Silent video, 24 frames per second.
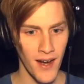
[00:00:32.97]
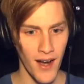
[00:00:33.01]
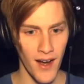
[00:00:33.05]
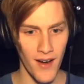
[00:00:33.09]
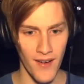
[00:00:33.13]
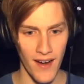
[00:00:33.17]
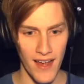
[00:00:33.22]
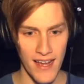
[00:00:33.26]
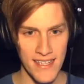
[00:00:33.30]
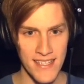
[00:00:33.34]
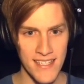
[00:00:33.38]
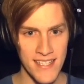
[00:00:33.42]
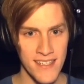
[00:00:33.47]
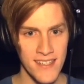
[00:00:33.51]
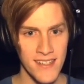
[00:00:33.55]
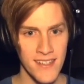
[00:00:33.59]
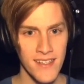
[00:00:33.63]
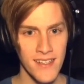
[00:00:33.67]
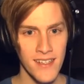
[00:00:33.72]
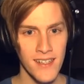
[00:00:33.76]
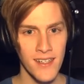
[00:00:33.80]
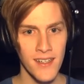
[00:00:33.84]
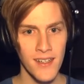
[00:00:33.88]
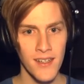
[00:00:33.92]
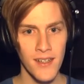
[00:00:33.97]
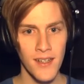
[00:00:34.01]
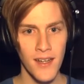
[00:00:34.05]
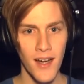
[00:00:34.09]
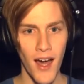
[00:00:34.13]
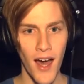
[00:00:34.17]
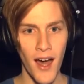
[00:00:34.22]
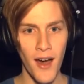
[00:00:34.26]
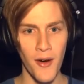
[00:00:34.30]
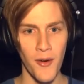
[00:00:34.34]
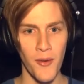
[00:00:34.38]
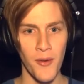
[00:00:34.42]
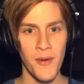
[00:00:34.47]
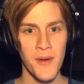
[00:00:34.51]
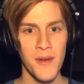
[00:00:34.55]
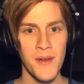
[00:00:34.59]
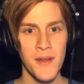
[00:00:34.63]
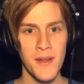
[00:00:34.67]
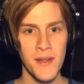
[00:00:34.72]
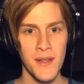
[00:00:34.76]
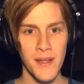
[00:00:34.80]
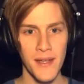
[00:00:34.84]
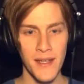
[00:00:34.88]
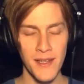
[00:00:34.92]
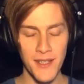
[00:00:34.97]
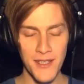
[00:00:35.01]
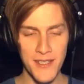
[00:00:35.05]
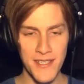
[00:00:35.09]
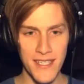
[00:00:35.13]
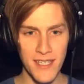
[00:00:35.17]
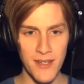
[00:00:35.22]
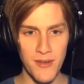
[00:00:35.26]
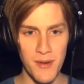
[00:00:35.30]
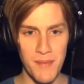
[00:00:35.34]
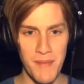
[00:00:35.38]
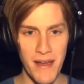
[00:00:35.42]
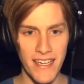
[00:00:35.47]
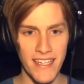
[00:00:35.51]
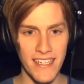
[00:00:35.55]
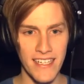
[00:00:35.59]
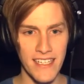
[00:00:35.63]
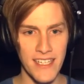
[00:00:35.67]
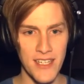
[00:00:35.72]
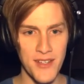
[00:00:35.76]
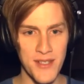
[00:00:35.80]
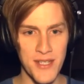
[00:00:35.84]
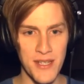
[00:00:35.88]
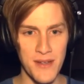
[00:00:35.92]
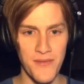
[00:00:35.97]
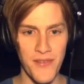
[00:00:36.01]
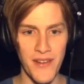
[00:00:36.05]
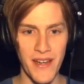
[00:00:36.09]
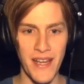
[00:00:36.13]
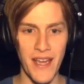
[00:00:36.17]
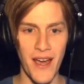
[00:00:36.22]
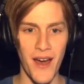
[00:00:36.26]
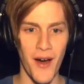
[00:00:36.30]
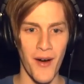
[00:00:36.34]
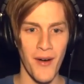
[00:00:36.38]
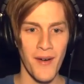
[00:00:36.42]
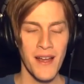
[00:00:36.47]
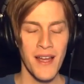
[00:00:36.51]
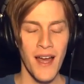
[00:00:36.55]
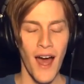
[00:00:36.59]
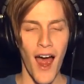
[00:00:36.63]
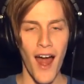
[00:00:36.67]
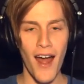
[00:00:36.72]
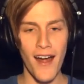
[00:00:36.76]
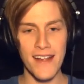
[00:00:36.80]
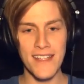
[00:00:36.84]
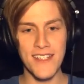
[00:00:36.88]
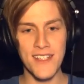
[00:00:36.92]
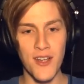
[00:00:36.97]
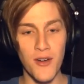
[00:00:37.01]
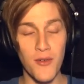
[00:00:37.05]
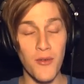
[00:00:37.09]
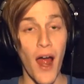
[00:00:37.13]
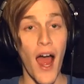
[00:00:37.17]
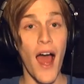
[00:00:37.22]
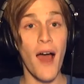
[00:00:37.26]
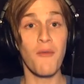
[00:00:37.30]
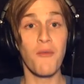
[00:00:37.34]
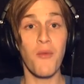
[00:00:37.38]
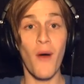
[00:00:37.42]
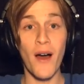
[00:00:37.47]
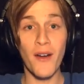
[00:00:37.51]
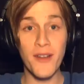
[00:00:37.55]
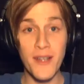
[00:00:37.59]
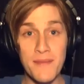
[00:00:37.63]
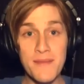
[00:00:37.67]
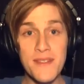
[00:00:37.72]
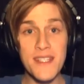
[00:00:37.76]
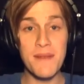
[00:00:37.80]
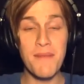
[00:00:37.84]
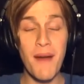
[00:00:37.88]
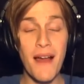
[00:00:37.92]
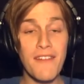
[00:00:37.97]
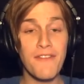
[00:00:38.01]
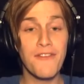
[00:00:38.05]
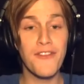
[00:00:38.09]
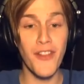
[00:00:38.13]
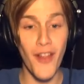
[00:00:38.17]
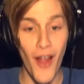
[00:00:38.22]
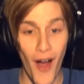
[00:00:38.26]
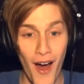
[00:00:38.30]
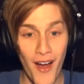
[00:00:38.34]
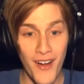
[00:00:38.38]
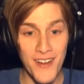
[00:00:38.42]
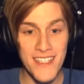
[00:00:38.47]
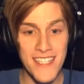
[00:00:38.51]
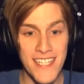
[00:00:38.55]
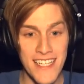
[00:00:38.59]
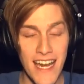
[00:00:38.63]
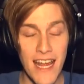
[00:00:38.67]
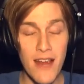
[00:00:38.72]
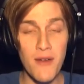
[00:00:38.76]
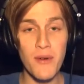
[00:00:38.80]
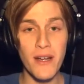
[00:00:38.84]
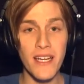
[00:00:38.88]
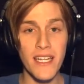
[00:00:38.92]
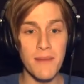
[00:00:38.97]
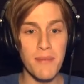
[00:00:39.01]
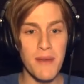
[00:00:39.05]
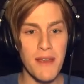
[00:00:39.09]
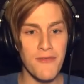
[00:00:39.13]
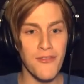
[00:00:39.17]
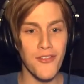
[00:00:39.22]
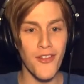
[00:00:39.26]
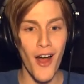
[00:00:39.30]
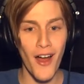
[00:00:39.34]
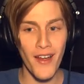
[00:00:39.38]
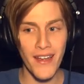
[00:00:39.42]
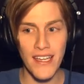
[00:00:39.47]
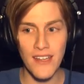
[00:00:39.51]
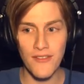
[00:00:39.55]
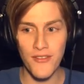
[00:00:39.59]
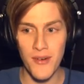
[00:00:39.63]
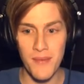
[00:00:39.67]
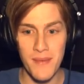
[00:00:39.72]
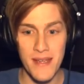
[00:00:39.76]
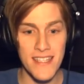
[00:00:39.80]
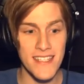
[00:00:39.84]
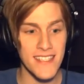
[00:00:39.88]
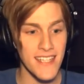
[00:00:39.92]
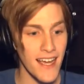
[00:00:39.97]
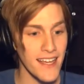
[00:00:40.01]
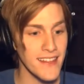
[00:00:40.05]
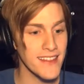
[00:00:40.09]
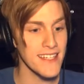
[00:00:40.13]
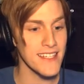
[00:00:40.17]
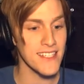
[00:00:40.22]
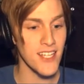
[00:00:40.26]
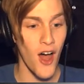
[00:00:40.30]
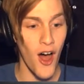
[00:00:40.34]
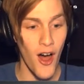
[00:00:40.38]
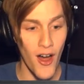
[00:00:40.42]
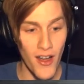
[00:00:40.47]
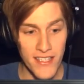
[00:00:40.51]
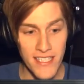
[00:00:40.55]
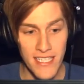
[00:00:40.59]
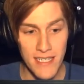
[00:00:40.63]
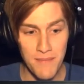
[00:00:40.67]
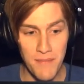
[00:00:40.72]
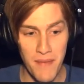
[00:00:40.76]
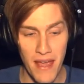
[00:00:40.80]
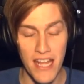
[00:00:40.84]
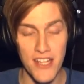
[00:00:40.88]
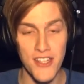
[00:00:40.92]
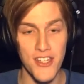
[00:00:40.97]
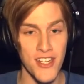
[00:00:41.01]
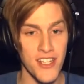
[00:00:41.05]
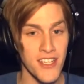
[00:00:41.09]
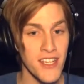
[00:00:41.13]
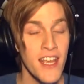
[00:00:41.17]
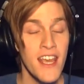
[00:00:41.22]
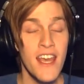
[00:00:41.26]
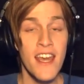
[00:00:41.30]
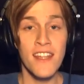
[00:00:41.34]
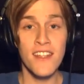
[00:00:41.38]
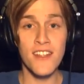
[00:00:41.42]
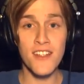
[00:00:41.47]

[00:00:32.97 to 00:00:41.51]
All right. Oh, it looks like we're making a YouTube video. All right, so uh, welcome to my vlog. Today we're going to be vlogging from inside this haunted mansion.